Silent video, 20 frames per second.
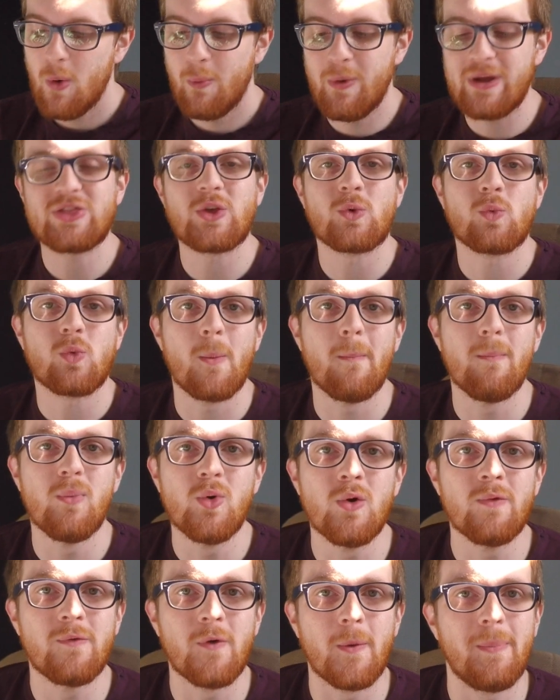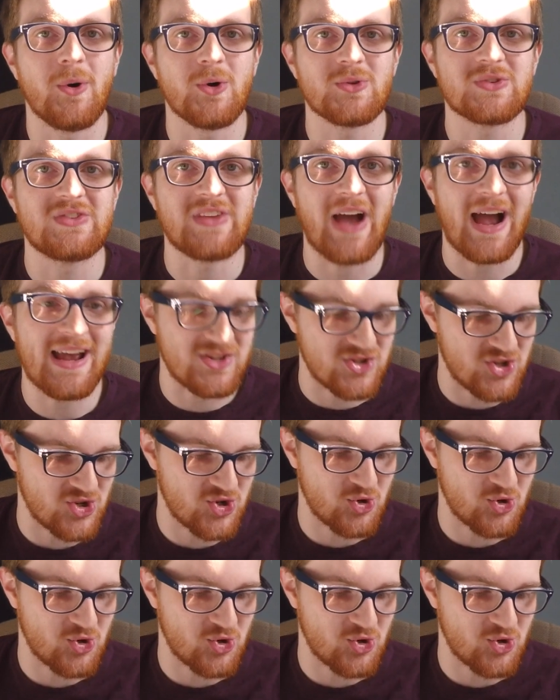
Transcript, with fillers: with the removable dice